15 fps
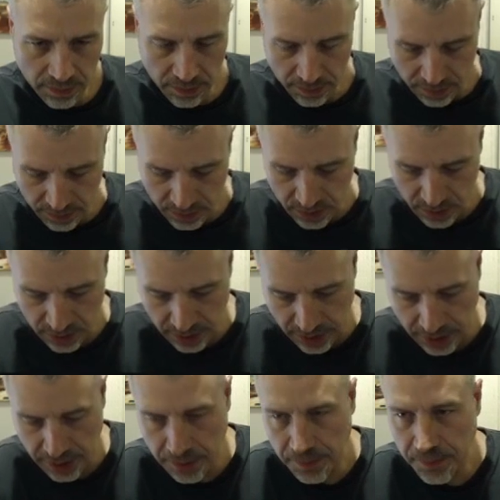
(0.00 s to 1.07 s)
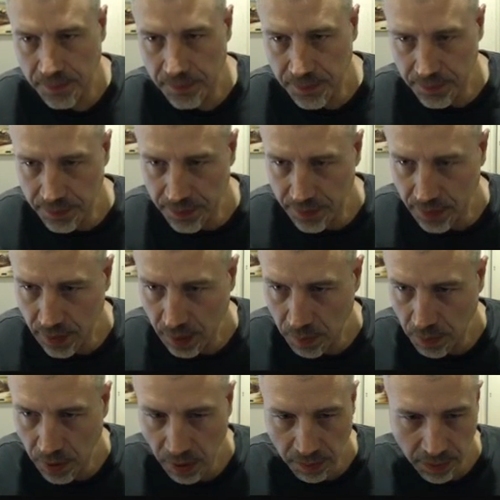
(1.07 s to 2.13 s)
Let's see here.
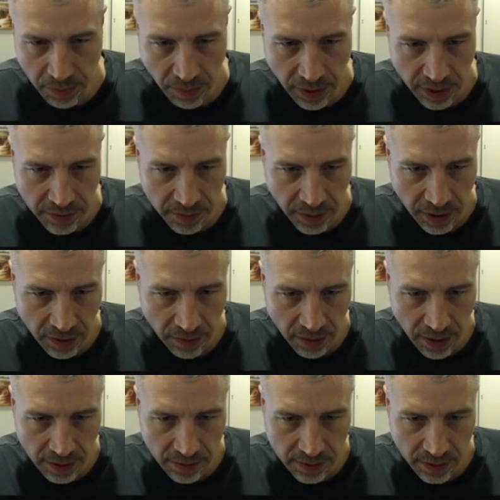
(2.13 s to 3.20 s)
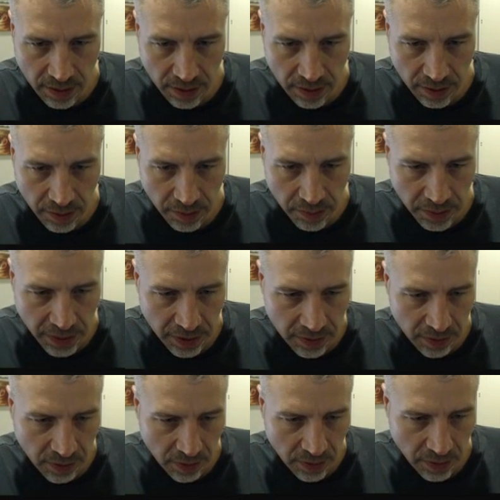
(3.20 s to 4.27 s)
Probably raise my horizon line a little bit
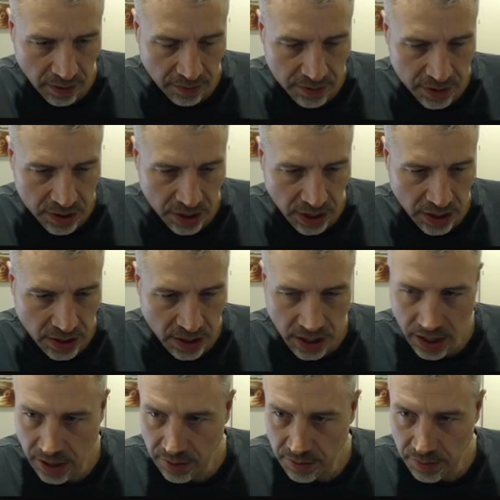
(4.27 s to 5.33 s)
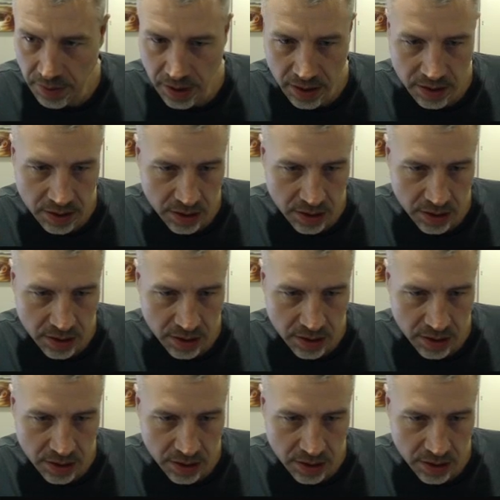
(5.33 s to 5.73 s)
so I don't have to change as much.